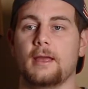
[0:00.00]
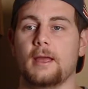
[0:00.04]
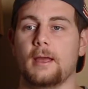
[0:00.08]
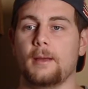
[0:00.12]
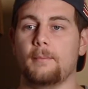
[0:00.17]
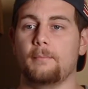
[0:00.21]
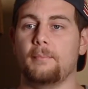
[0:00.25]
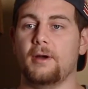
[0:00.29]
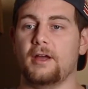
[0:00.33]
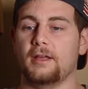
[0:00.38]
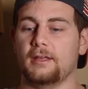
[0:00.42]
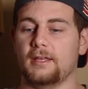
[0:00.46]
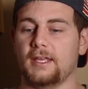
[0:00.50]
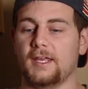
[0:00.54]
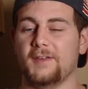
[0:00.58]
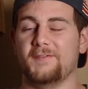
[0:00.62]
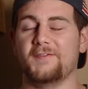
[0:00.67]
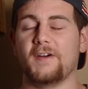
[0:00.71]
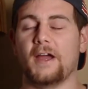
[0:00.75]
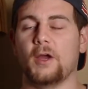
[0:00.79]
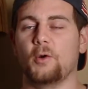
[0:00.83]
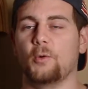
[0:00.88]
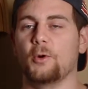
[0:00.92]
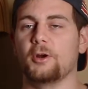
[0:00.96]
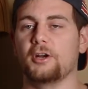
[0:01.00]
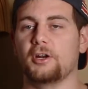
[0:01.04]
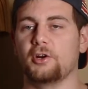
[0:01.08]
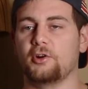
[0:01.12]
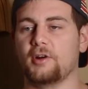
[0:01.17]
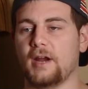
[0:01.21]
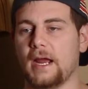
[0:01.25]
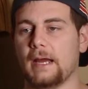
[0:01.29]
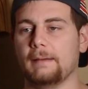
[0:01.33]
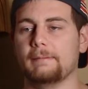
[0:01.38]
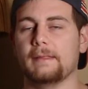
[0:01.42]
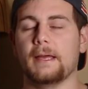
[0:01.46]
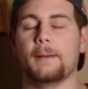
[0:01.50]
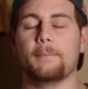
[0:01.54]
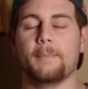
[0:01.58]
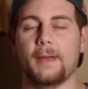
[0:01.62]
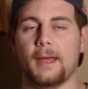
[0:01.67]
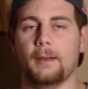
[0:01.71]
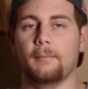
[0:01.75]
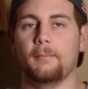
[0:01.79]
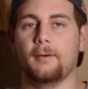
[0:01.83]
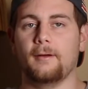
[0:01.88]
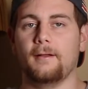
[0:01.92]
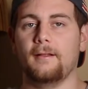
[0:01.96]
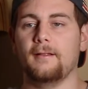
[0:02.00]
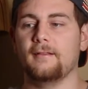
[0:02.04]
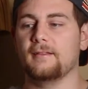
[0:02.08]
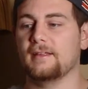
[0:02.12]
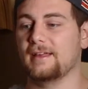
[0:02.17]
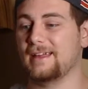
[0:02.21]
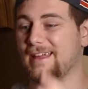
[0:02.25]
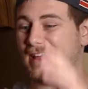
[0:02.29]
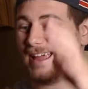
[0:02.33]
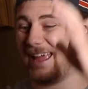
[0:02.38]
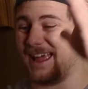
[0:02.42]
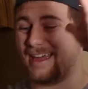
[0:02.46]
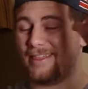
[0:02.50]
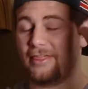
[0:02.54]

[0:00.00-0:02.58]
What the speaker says: but if I were to grab that med ball and